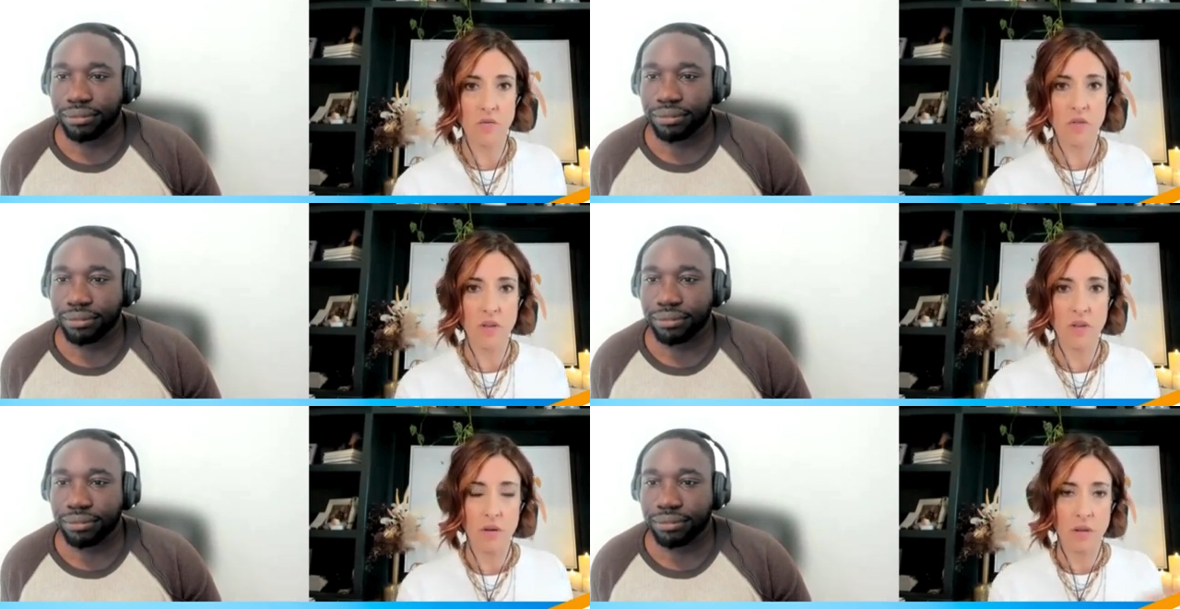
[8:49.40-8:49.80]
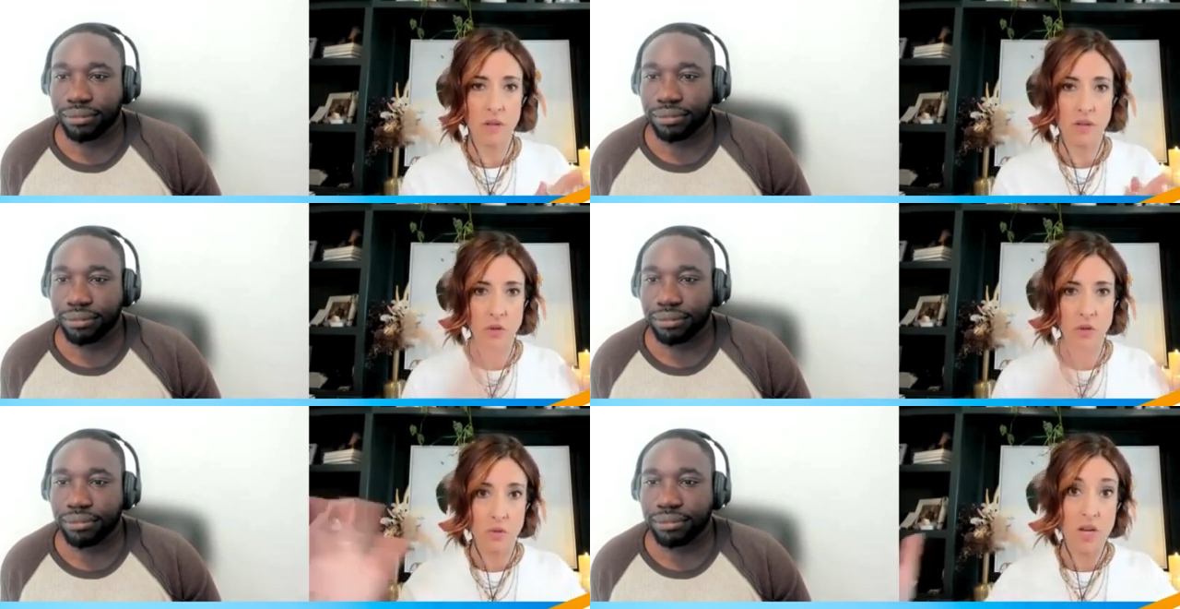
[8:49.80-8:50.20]
Speaker 1: of the,
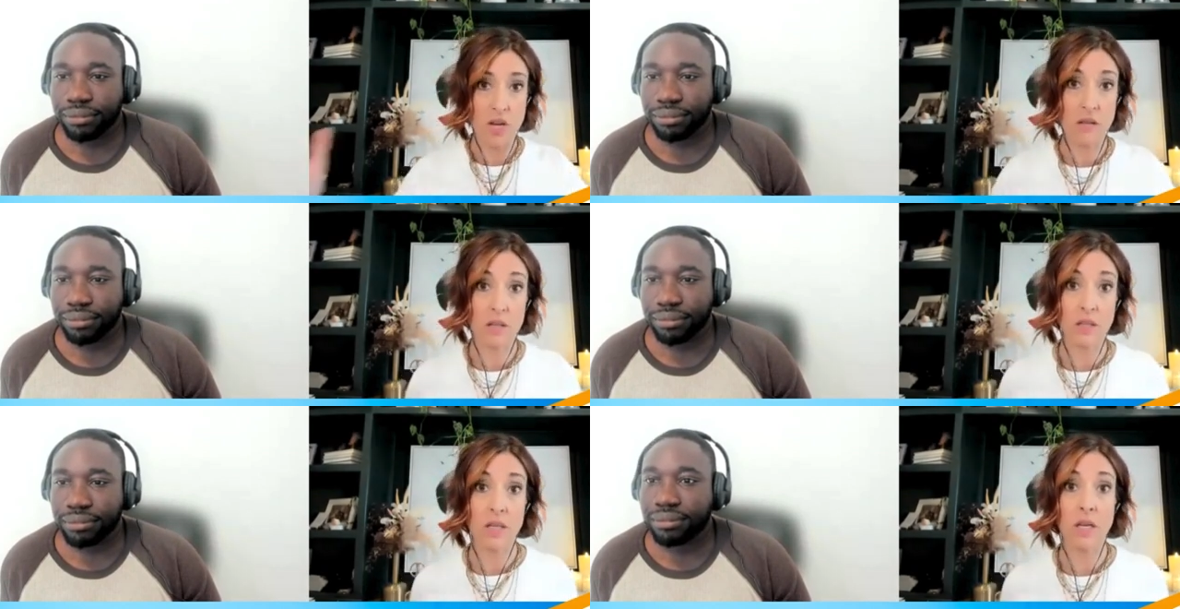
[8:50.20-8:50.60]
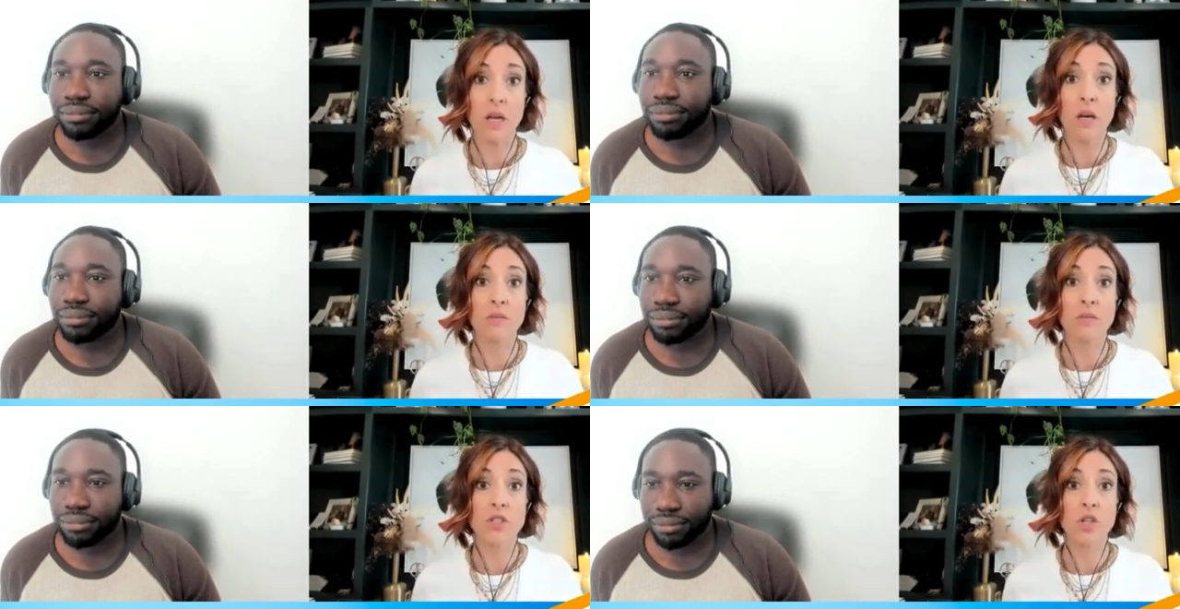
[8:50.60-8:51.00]
the totality
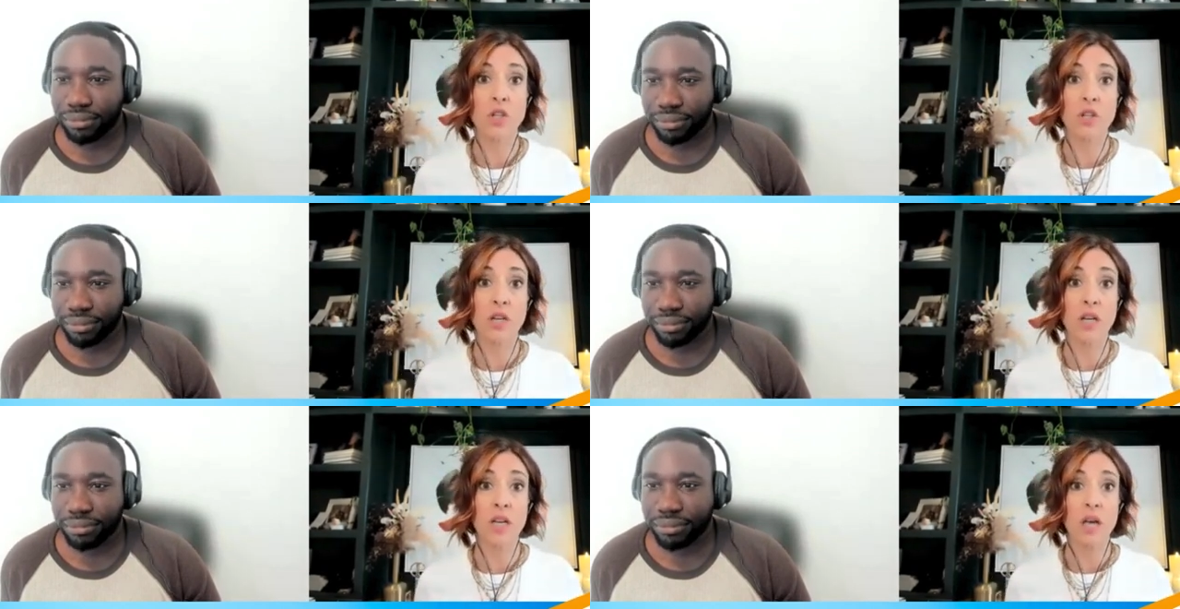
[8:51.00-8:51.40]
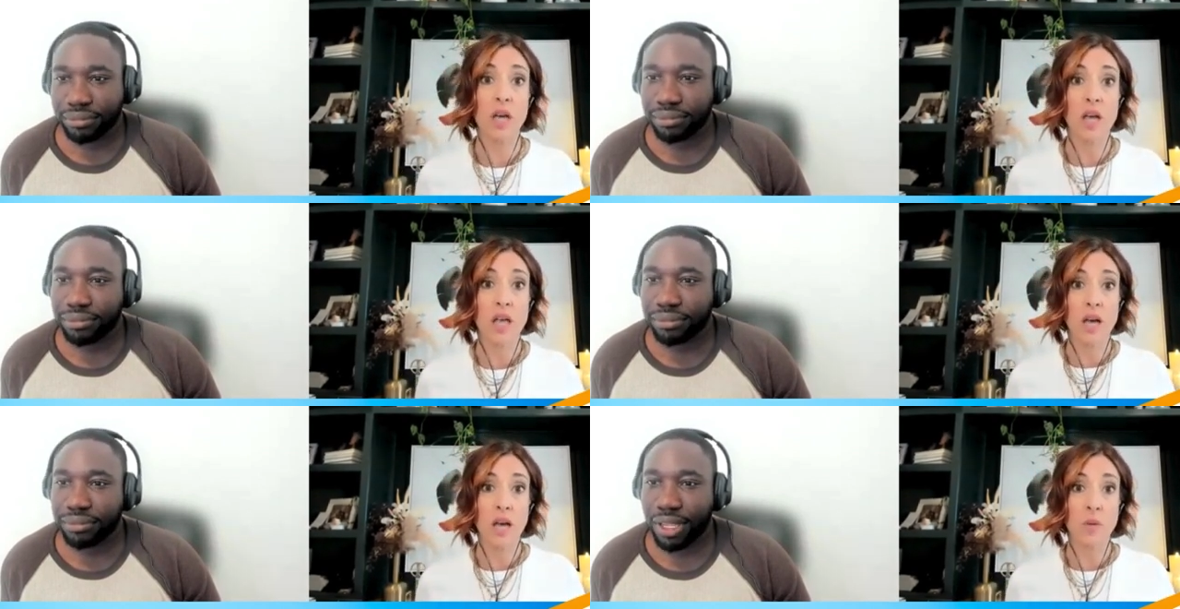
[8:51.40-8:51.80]
of a journey,
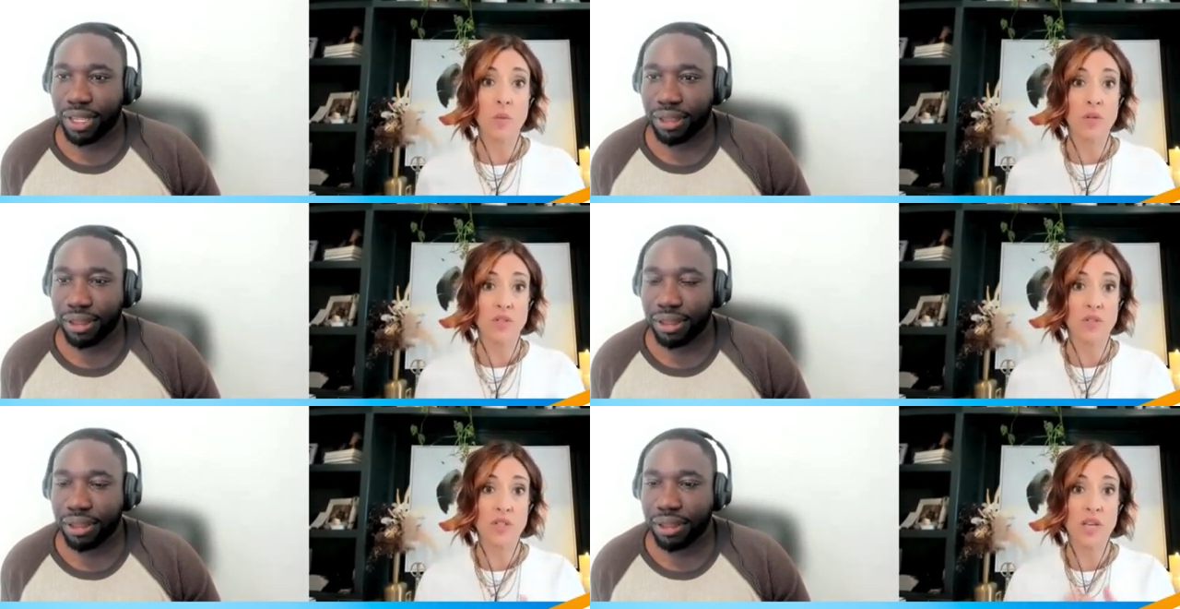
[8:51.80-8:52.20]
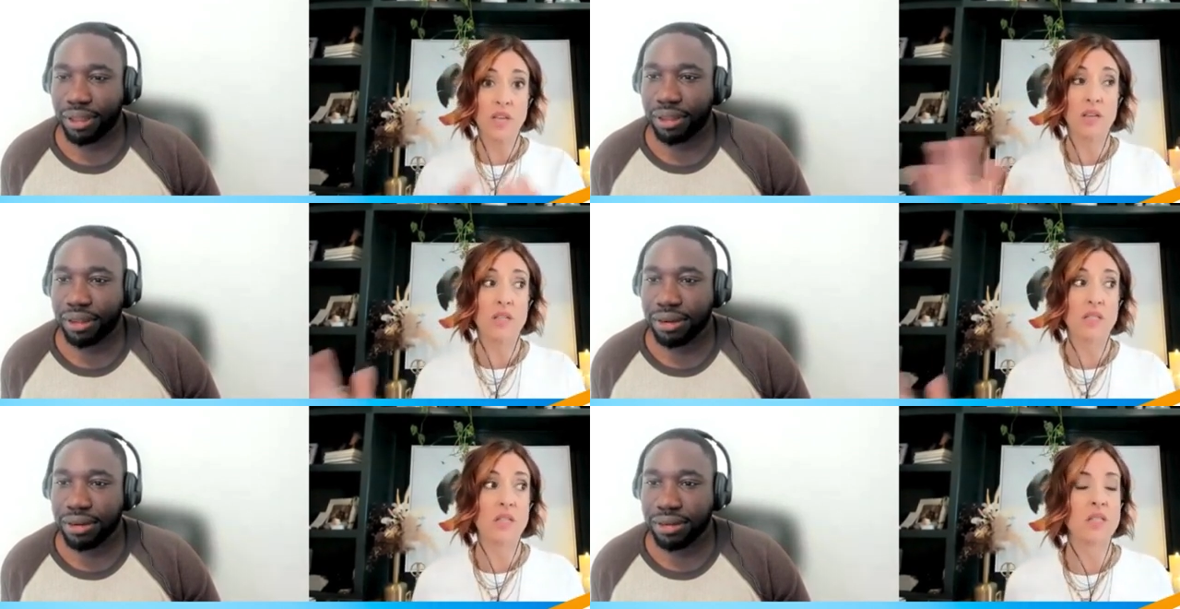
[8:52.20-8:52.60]
I will mm-hmm. say
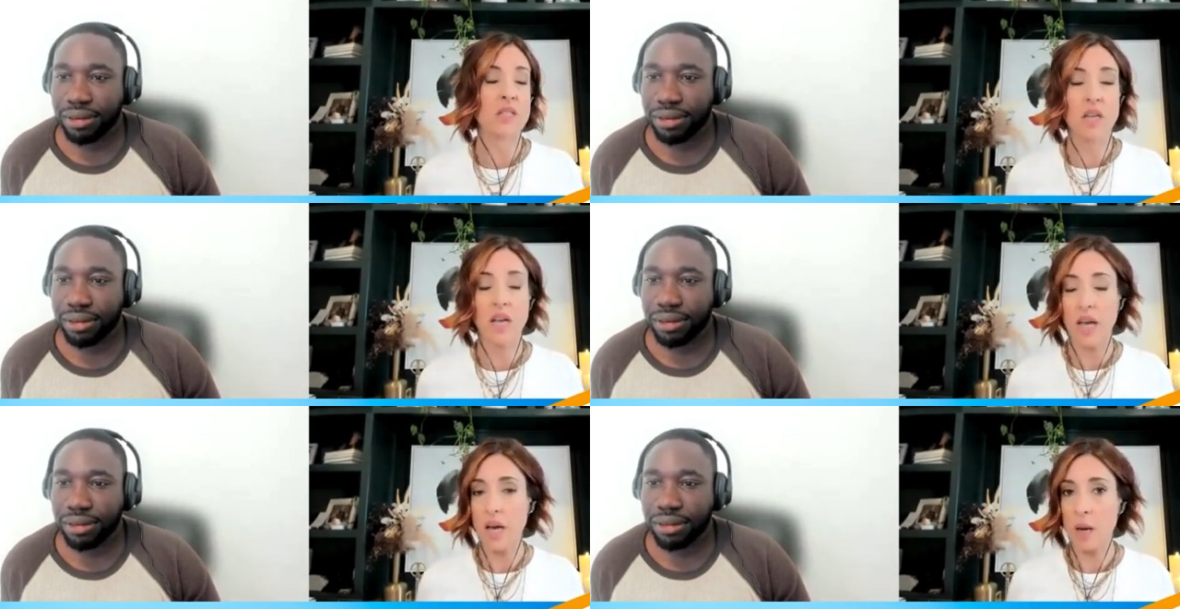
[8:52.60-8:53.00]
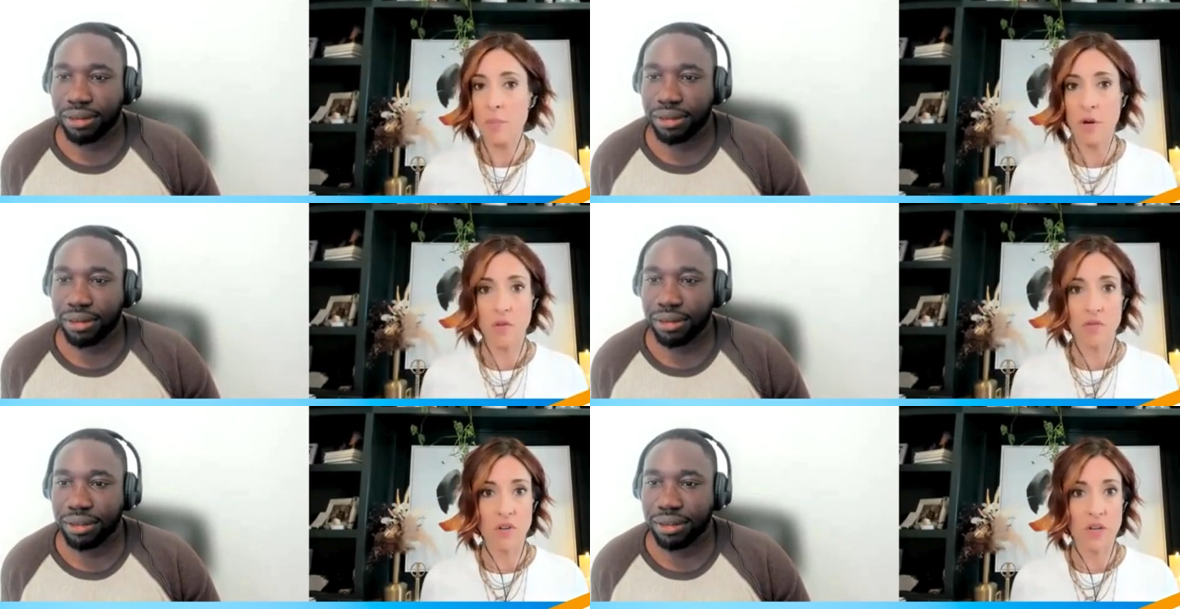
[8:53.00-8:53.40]
this it did not
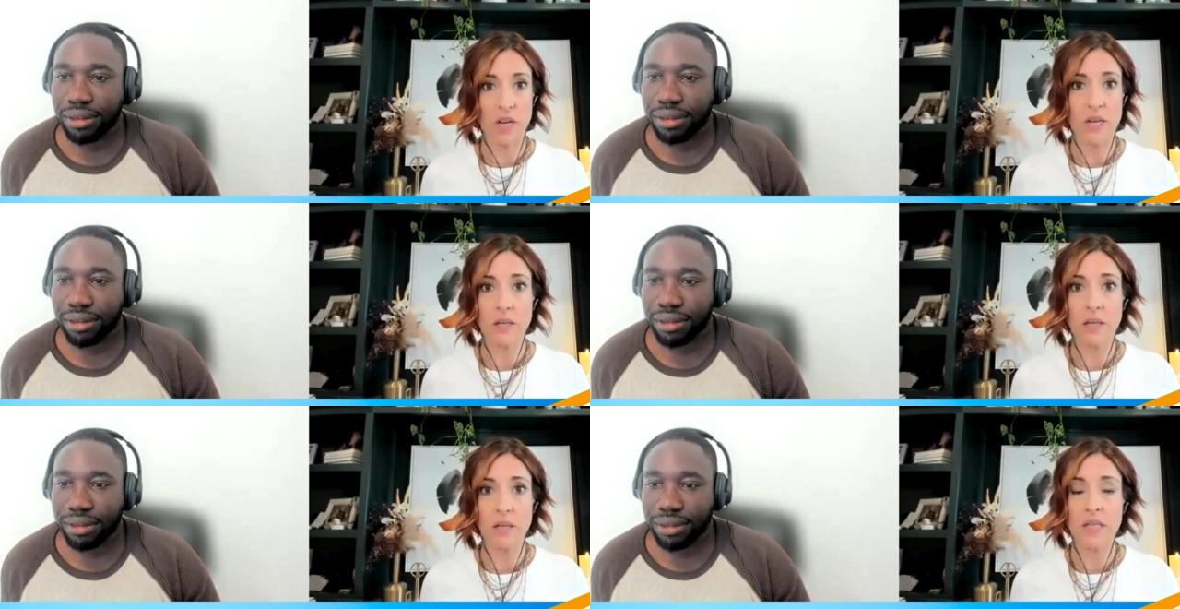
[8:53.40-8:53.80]
happen overnight.